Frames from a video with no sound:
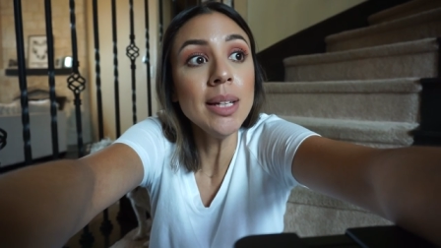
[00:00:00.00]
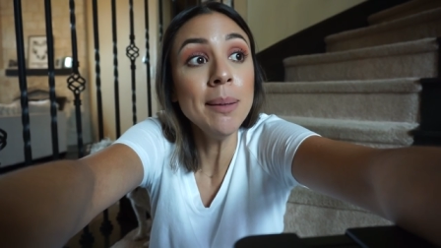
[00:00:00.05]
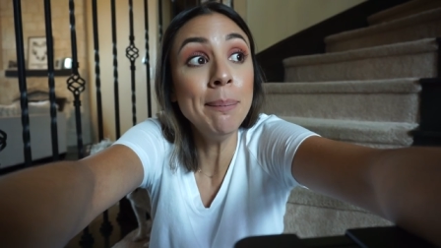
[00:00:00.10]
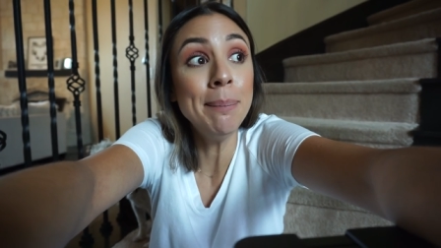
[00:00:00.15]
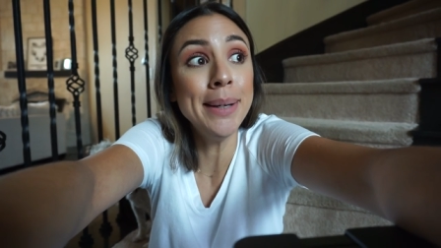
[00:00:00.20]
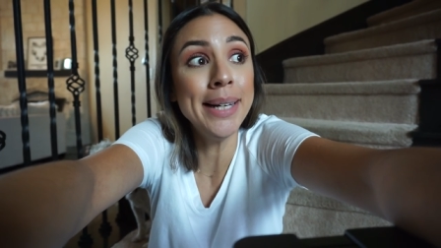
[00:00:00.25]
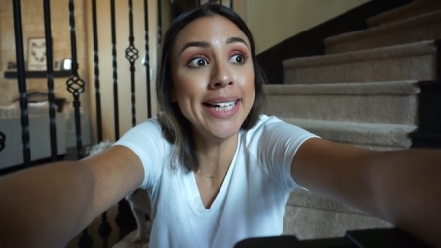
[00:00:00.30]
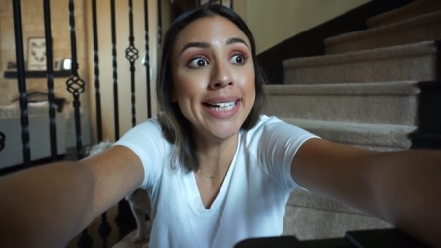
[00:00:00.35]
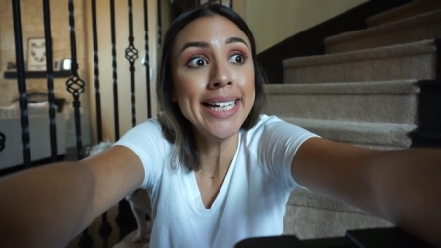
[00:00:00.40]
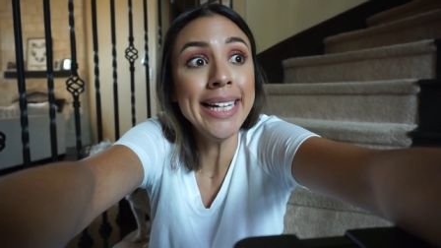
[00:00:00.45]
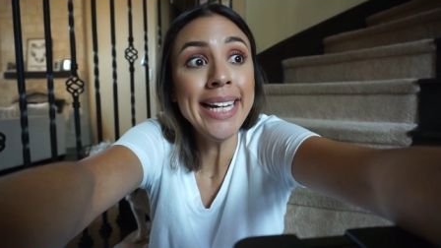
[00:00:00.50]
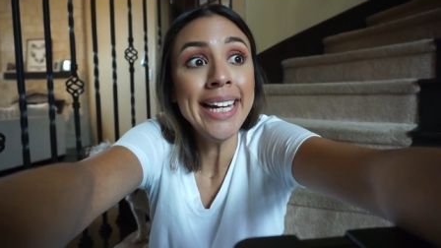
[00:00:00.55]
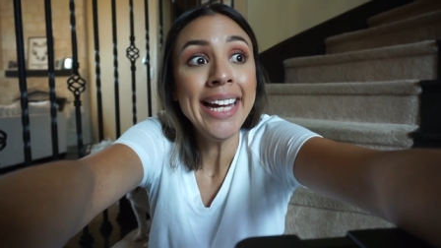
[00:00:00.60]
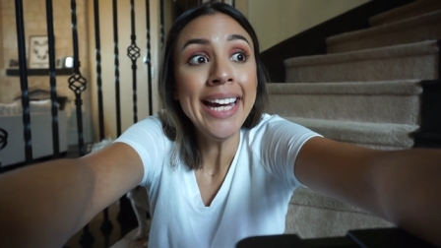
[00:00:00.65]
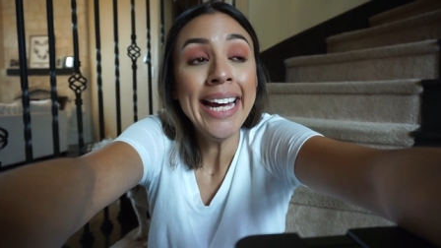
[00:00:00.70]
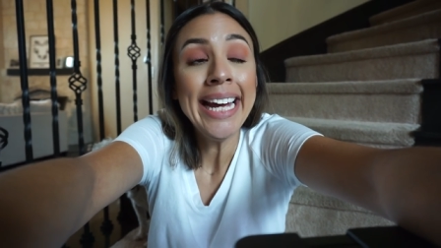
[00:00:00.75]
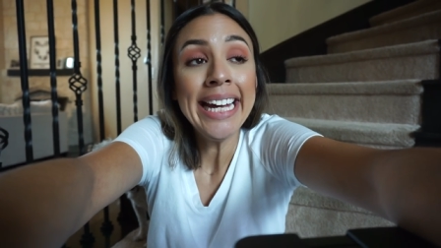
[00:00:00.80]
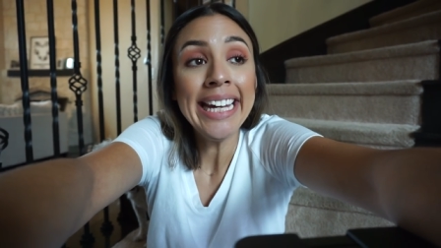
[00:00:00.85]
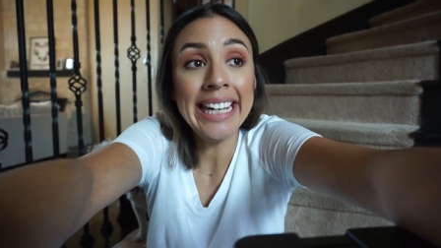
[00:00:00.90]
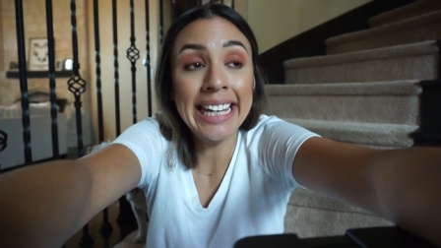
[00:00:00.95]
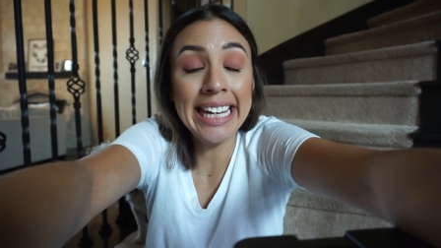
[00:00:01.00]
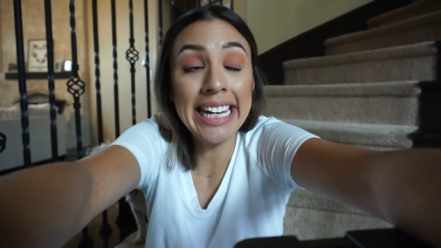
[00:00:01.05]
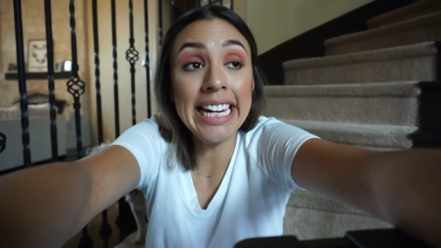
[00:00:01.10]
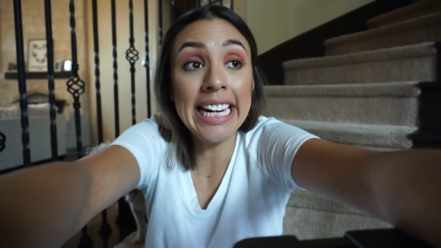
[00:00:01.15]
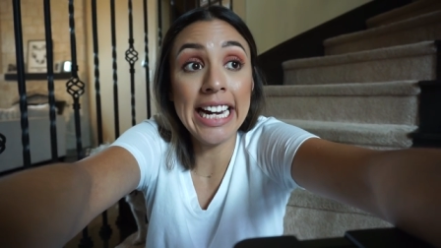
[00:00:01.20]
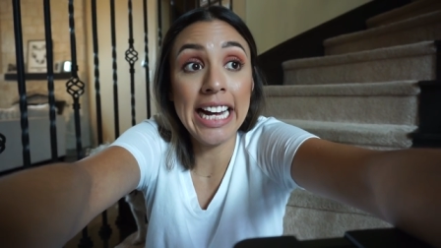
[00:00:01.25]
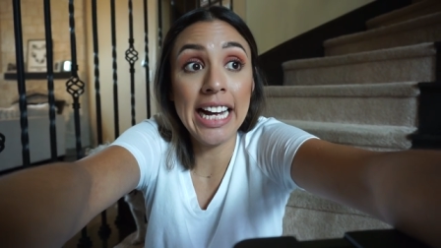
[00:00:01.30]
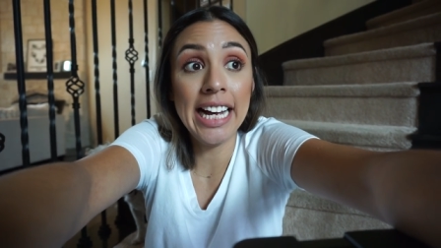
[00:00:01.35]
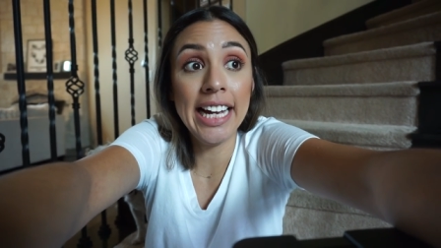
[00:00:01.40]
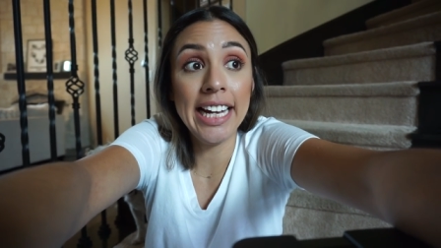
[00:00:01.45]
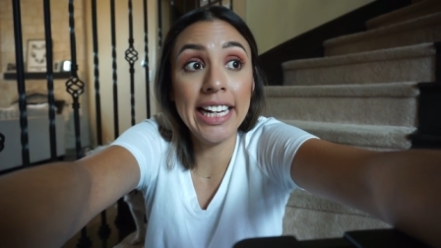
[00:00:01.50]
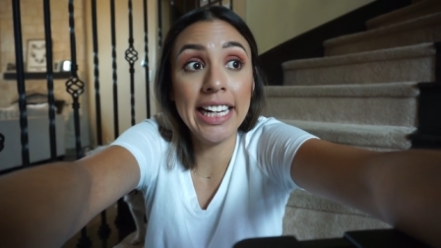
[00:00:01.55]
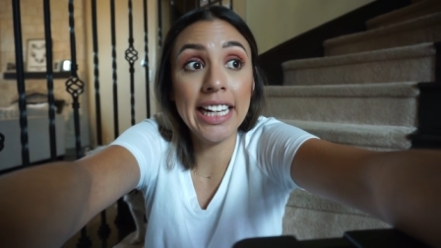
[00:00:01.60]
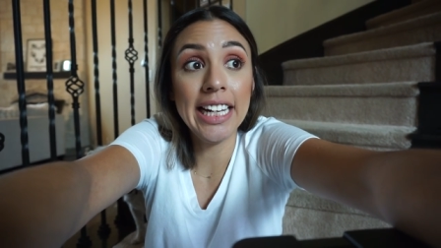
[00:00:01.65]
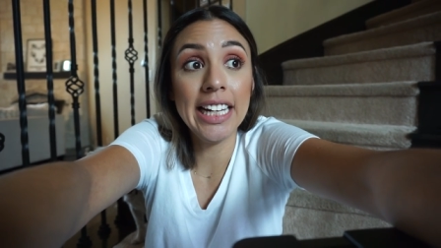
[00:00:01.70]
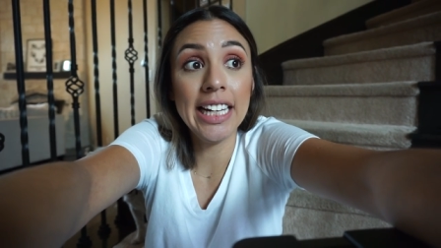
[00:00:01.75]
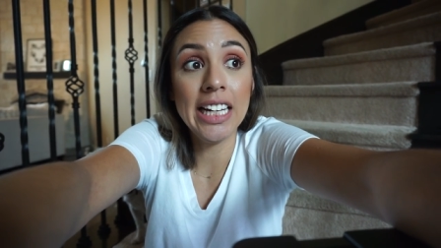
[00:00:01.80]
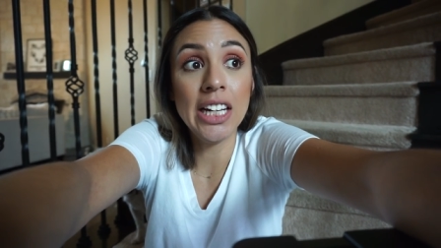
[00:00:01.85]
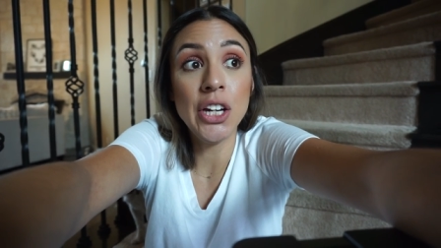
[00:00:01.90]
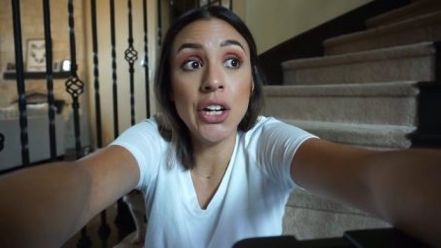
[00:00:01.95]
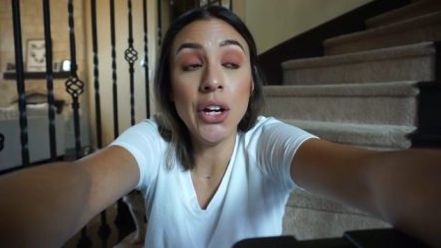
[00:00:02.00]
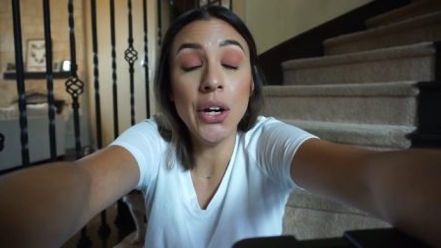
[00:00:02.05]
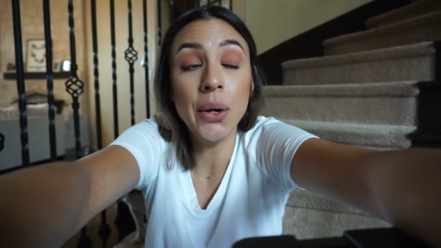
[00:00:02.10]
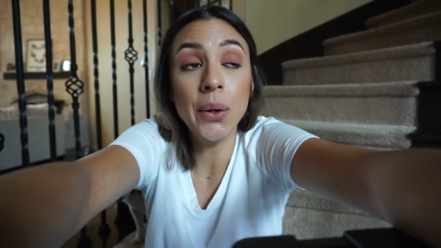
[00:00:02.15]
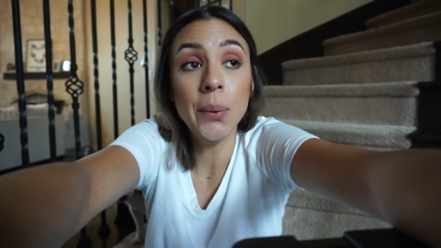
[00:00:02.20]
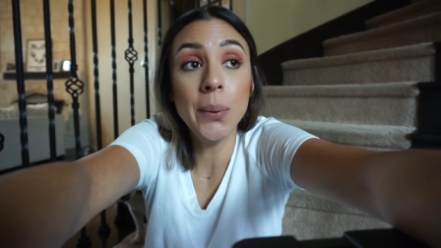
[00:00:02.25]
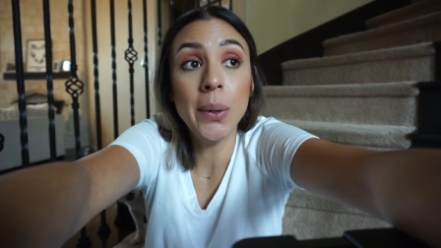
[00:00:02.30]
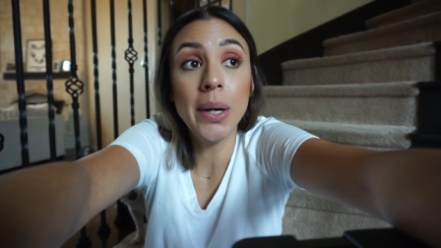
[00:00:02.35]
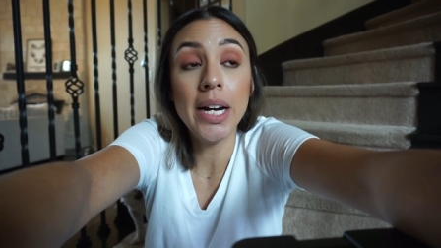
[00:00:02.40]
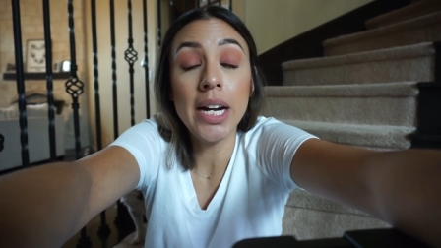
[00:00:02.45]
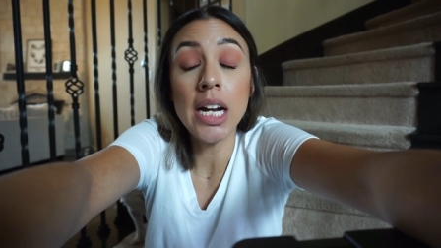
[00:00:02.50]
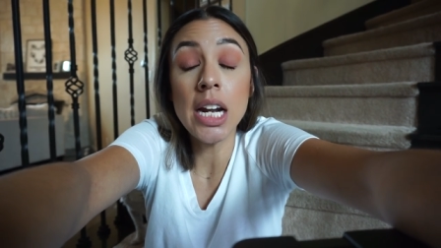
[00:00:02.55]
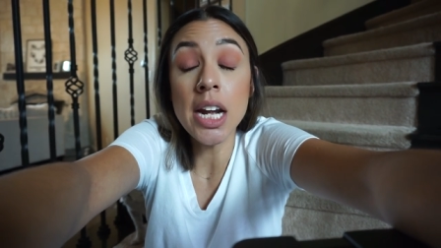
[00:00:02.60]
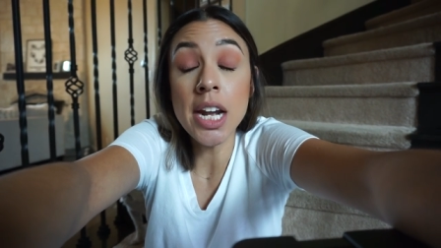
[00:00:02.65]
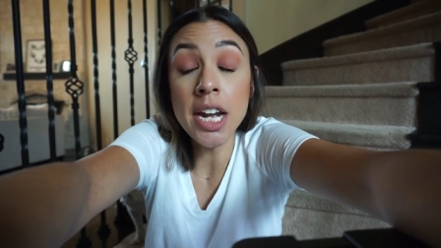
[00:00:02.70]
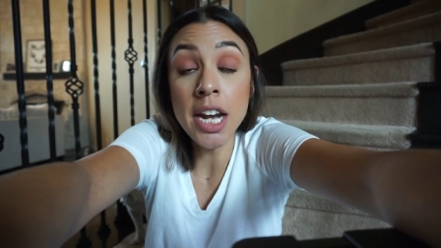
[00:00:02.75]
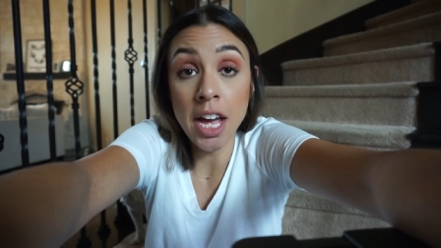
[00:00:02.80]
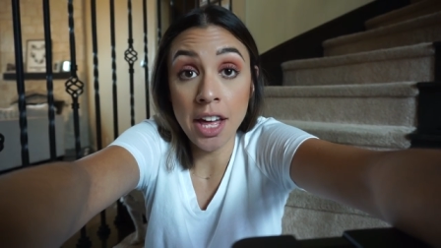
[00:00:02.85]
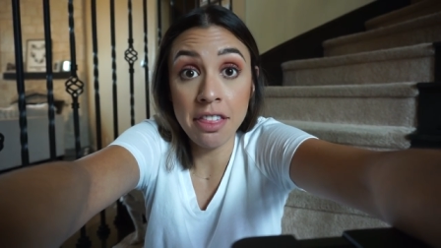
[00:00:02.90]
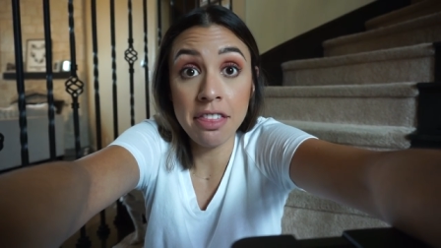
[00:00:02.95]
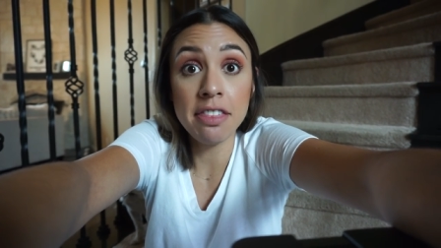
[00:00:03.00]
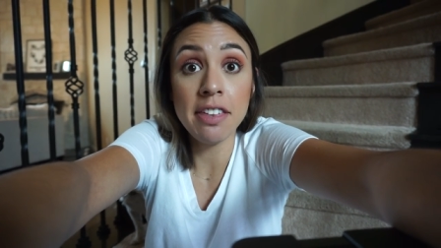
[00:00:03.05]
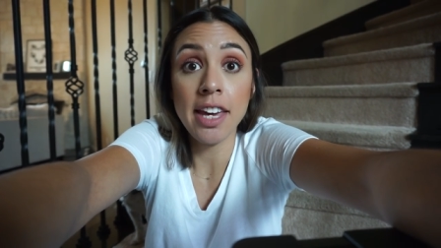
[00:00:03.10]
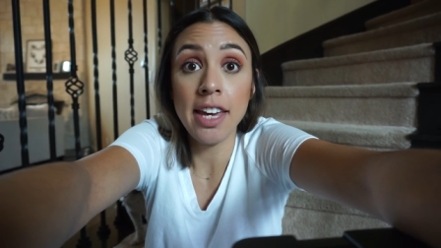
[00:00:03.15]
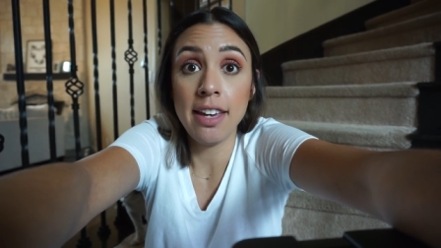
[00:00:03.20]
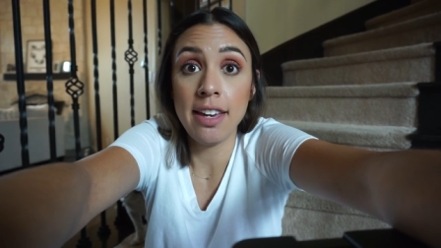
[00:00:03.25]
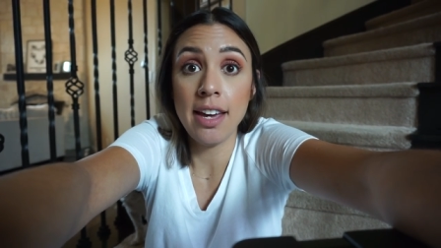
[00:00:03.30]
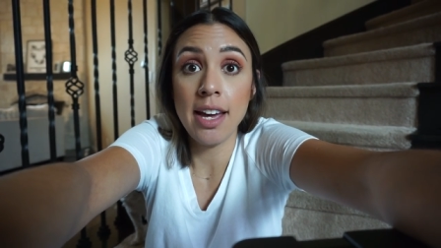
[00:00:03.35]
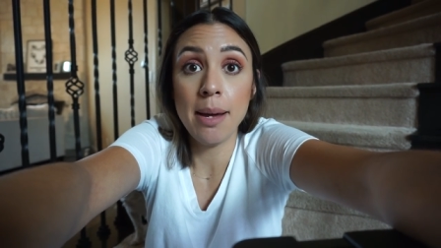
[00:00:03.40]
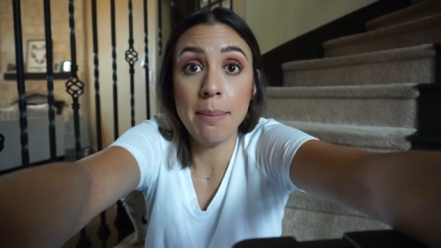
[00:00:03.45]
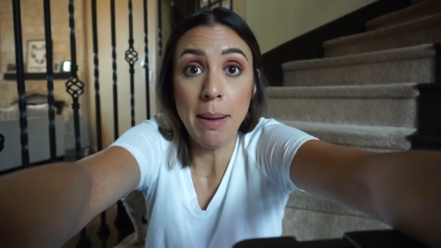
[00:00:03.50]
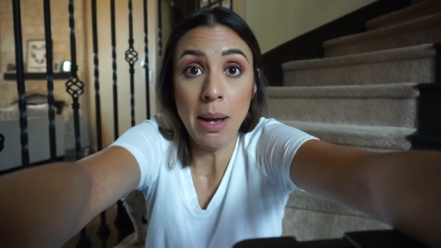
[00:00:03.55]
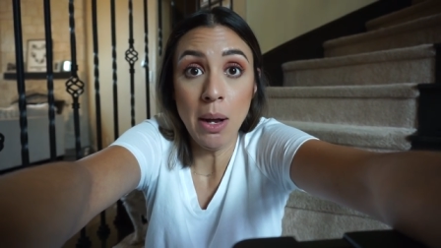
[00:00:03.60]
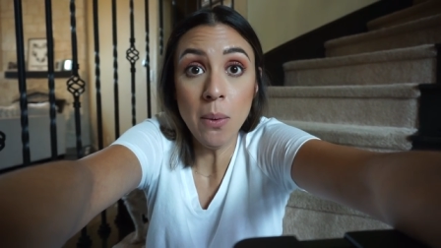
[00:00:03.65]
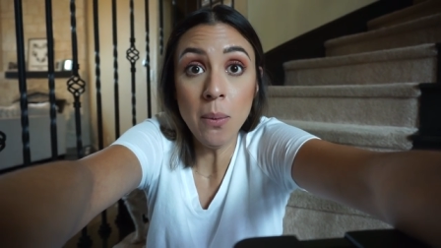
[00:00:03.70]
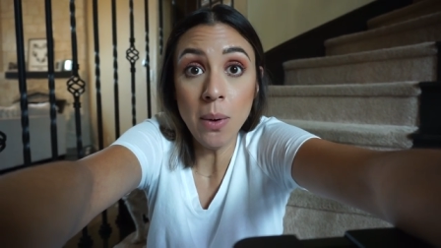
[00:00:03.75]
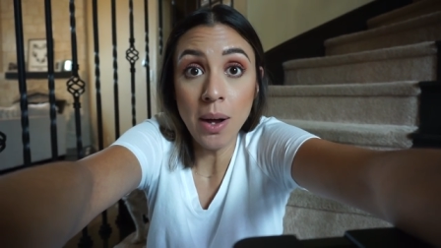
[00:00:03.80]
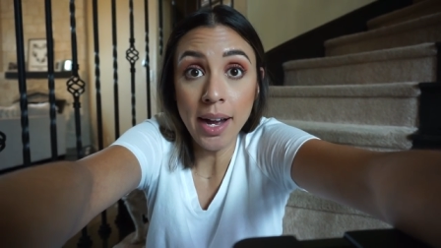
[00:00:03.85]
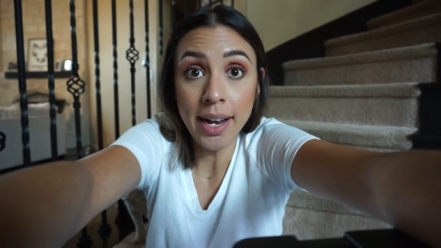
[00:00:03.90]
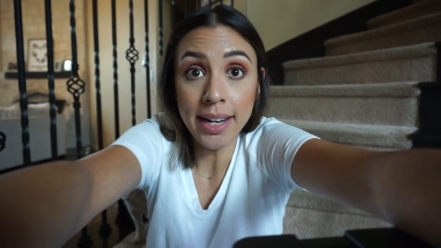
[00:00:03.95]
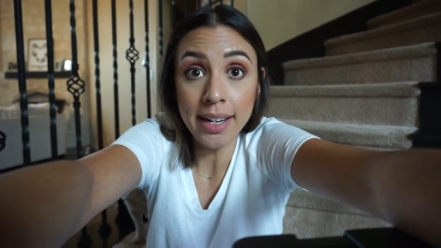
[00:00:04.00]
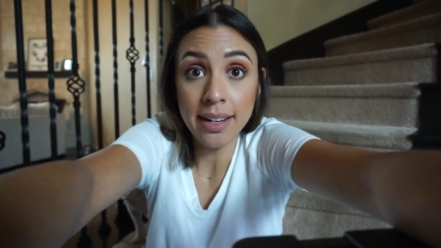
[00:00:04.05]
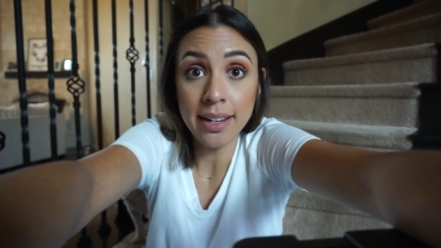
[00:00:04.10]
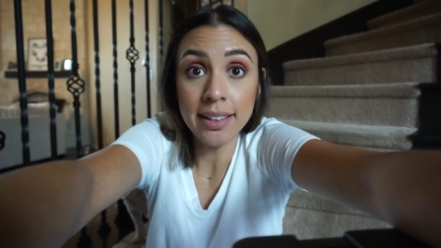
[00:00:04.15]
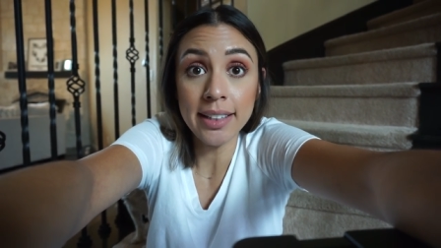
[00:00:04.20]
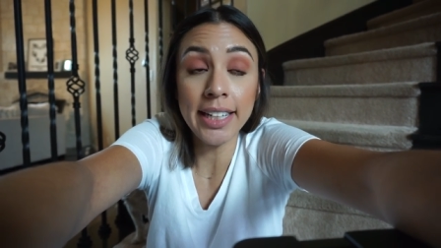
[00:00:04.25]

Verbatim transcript: But he and I know nothing about wine.